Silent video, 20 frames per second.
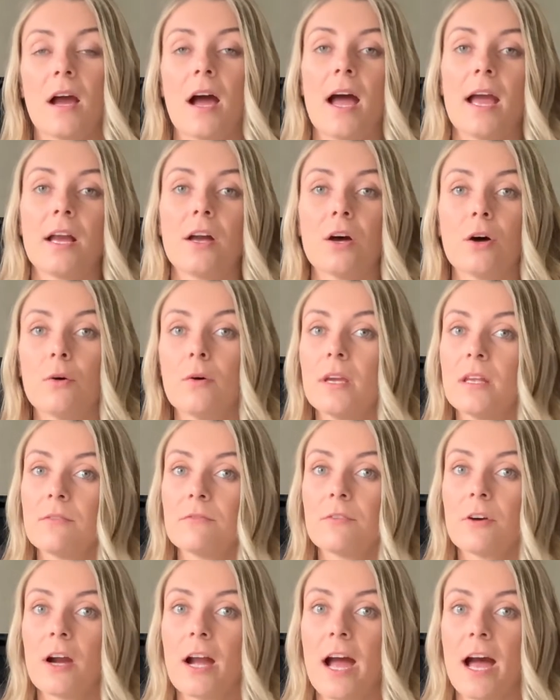I go in
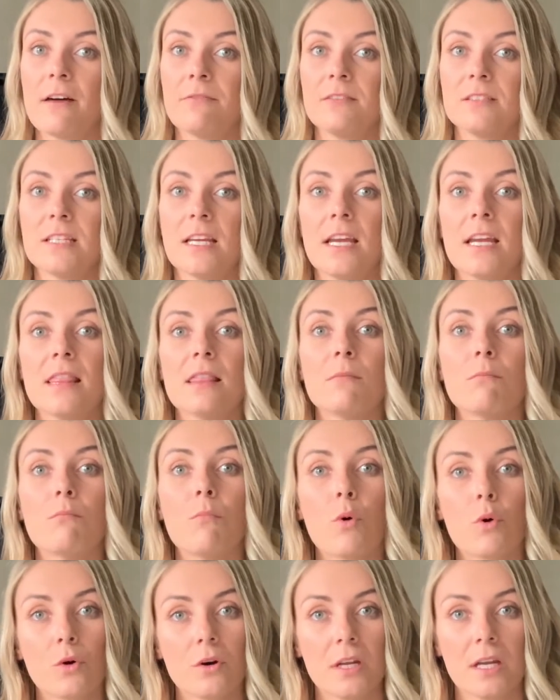for a half a day in the
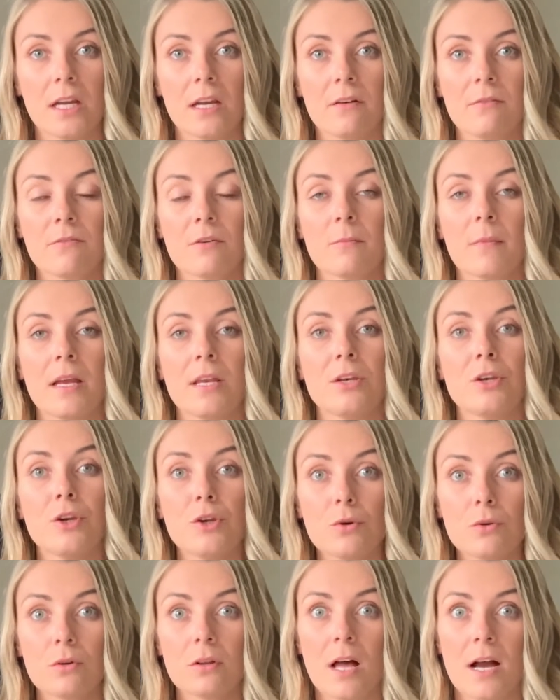morning for my
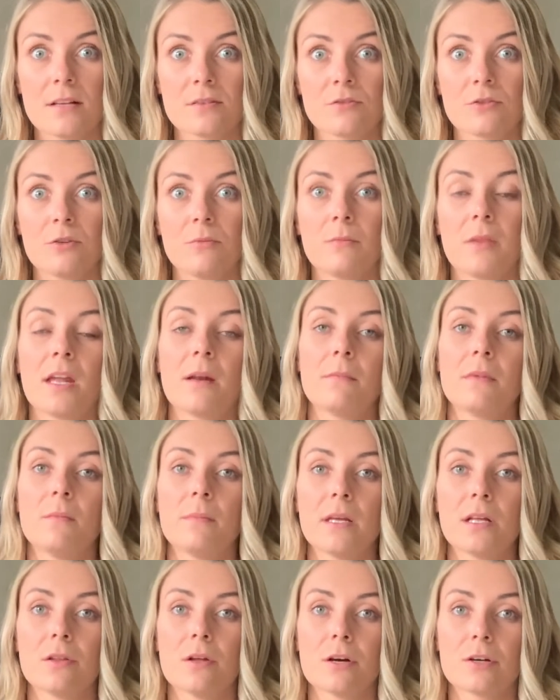new classroom that I'm gonna
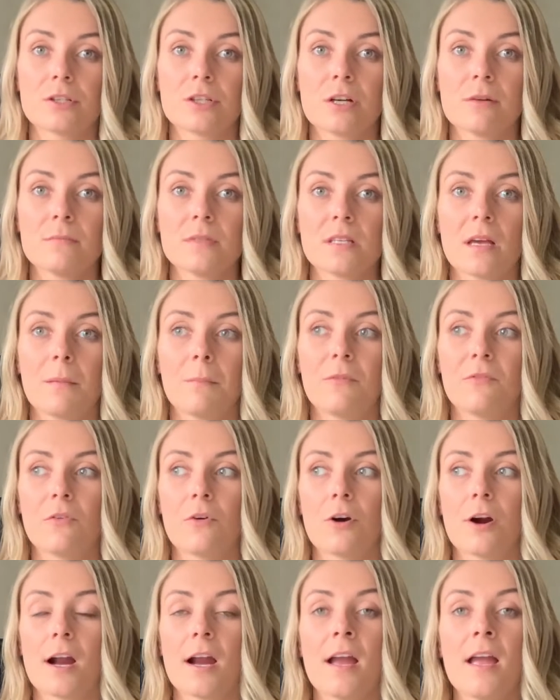be a long-term sub
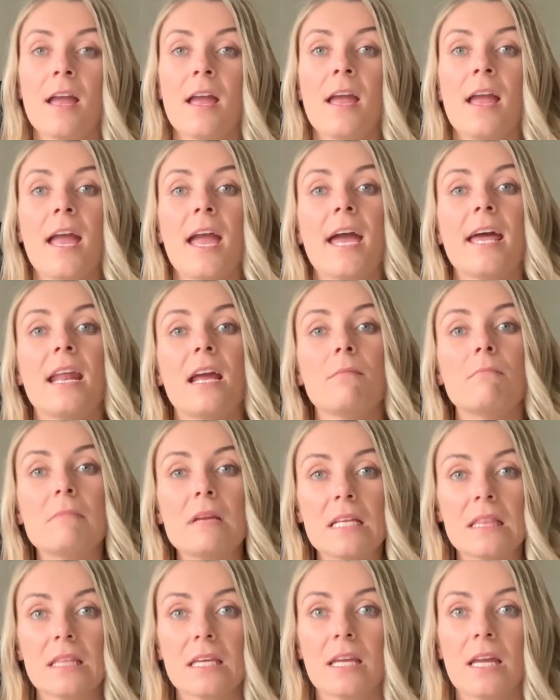for, and I
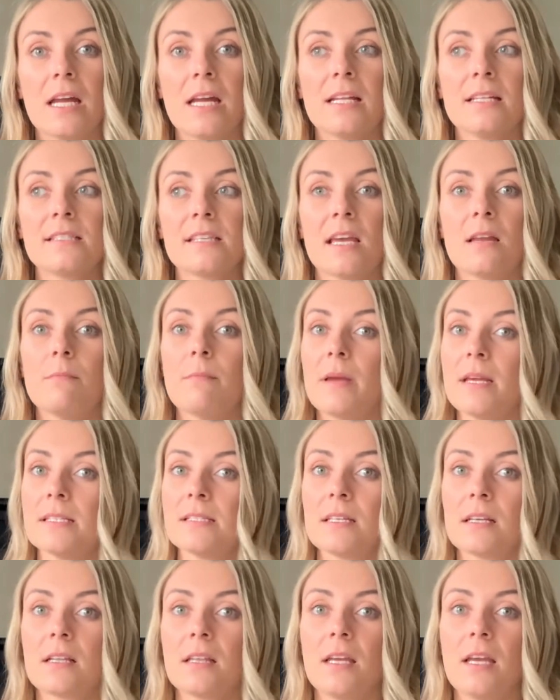meet the kids, and
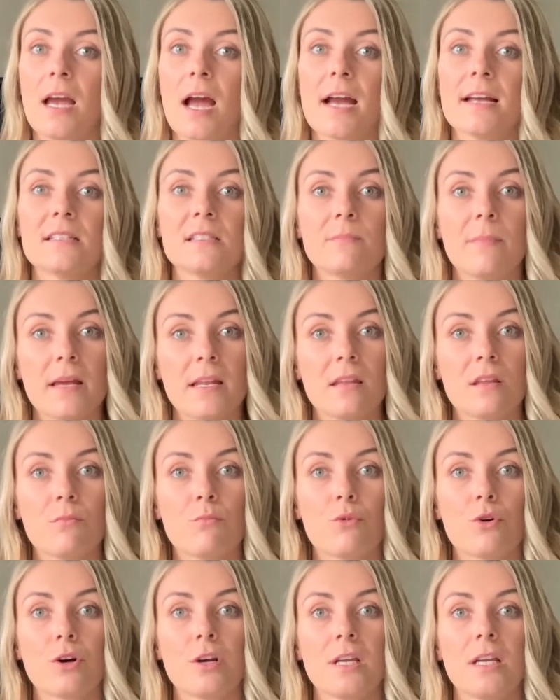basically I spend the
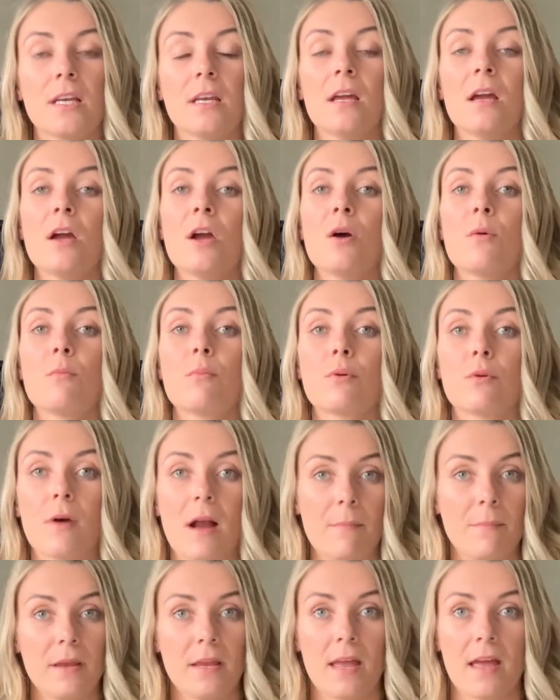morning
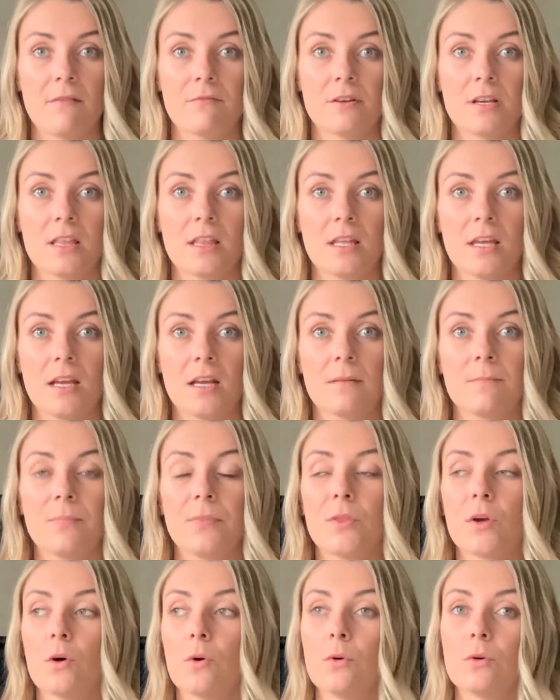prepping everything.
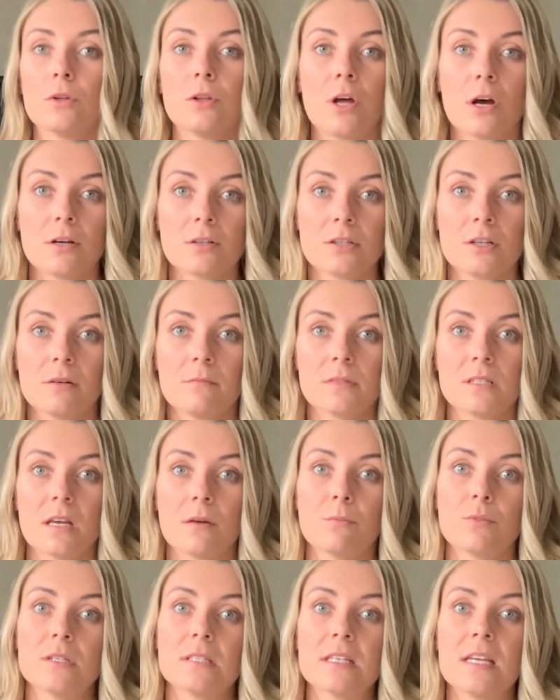The old long-term
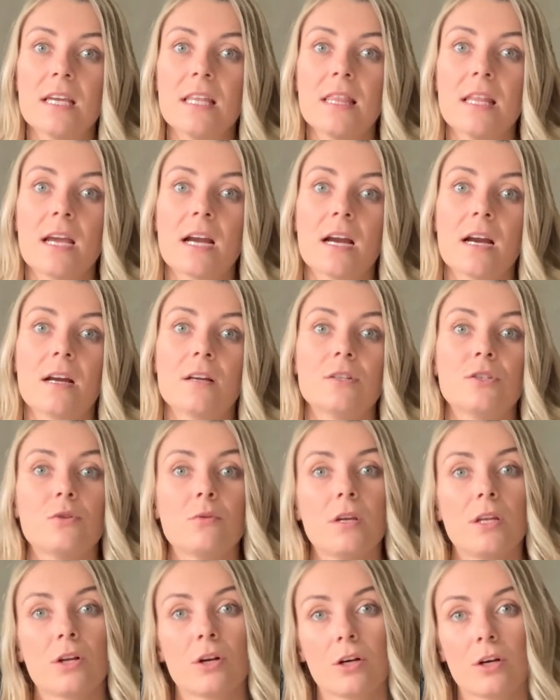sub was in there
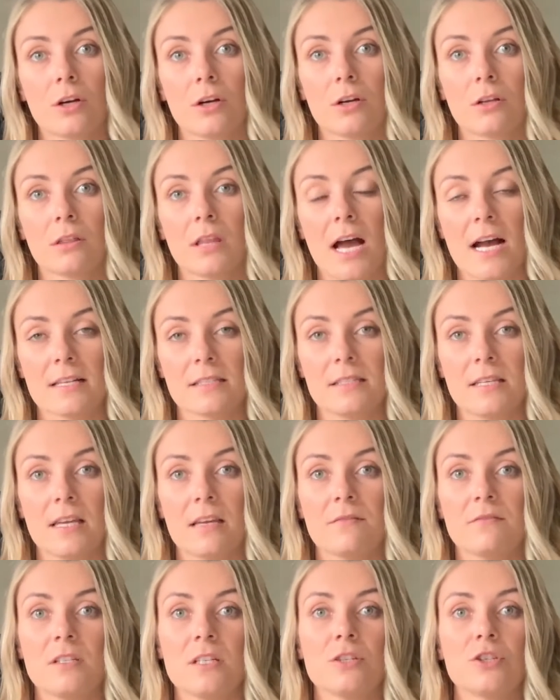doing her last
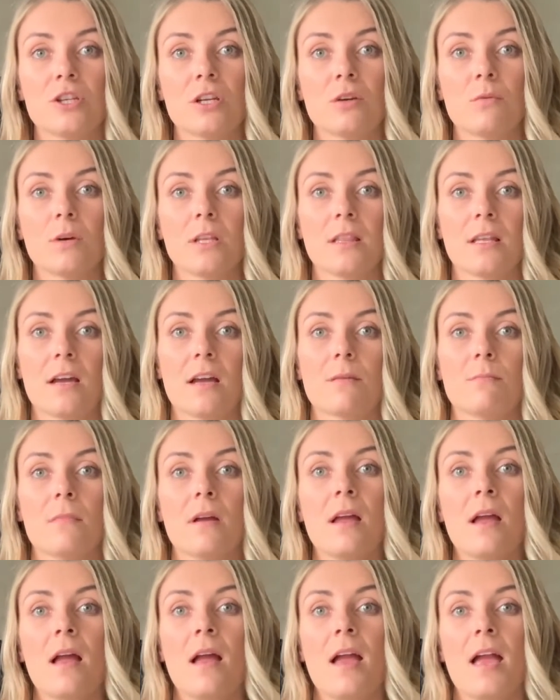day of teaching with them,
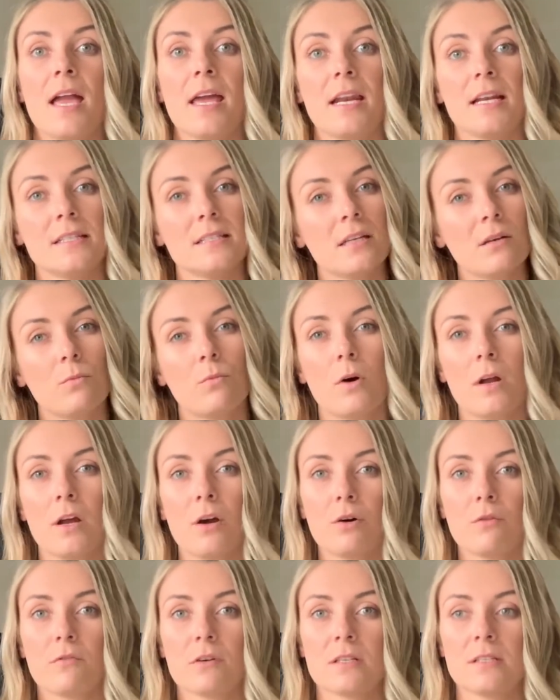and I didn't want
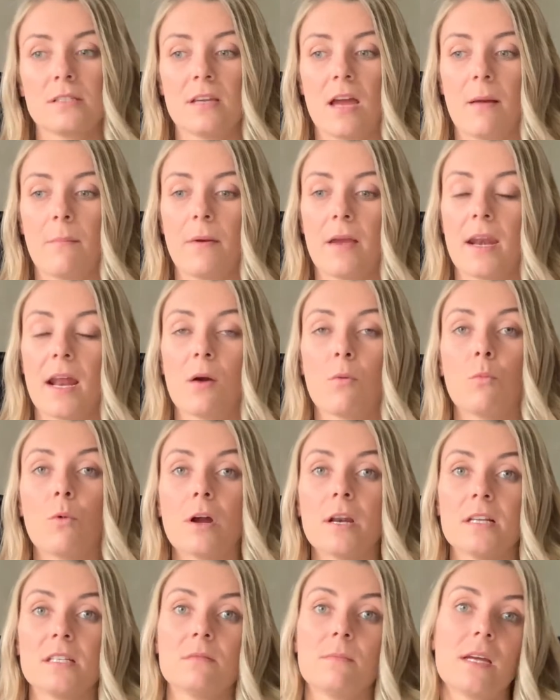to overstep, and I
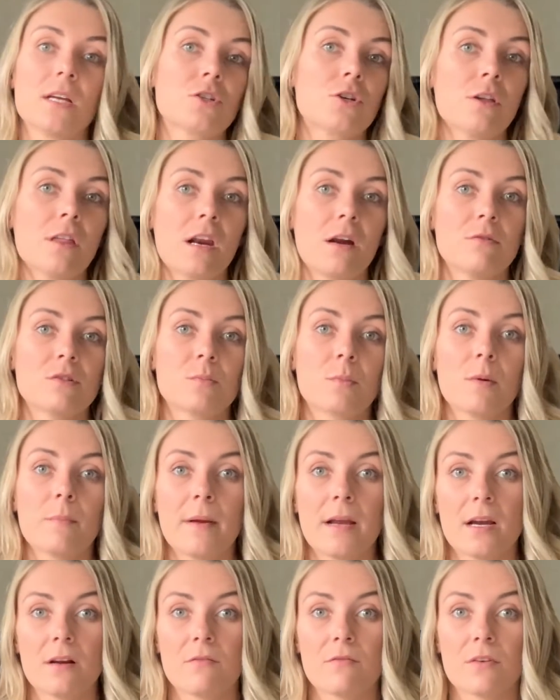wanted to make sure that I was
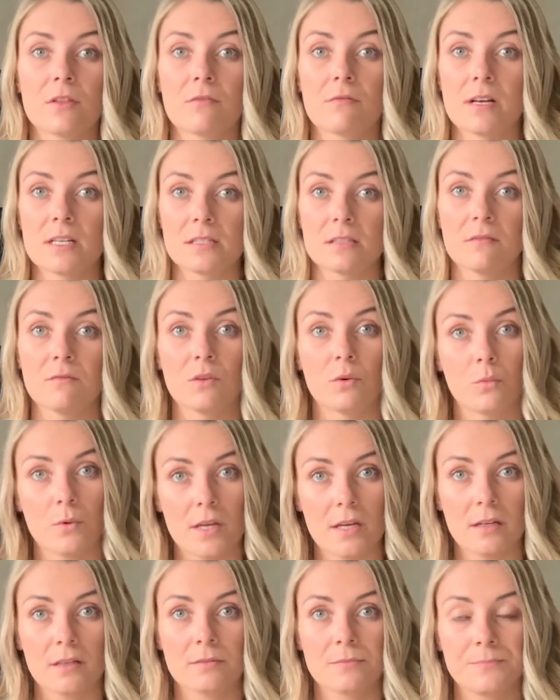prepared for the rest of the
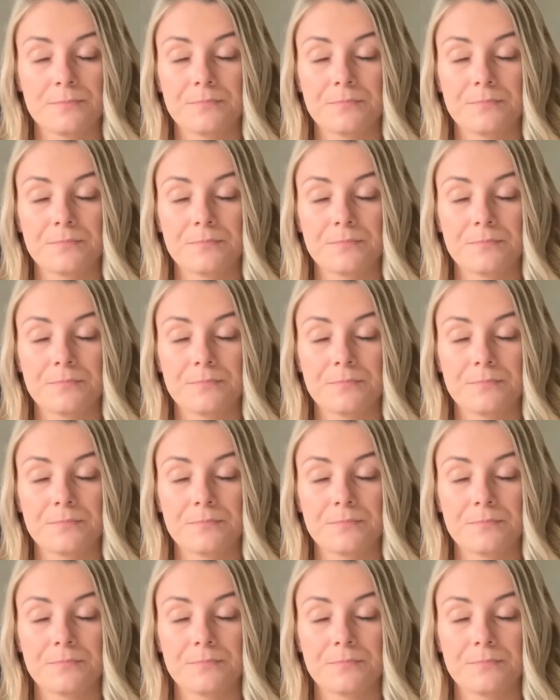week.